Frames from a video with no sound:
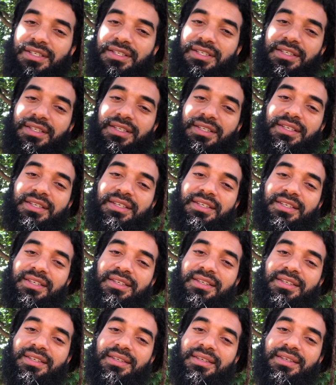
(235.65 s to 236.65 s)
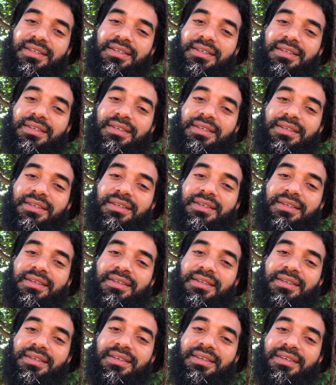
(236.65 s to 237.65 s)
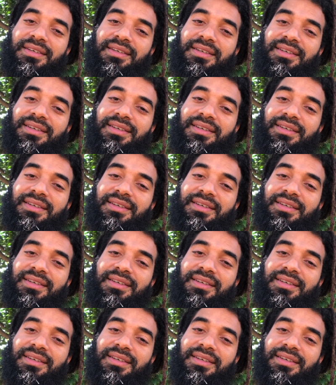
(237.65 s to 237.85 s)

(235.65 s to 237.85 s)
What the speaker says: Nobody speaks.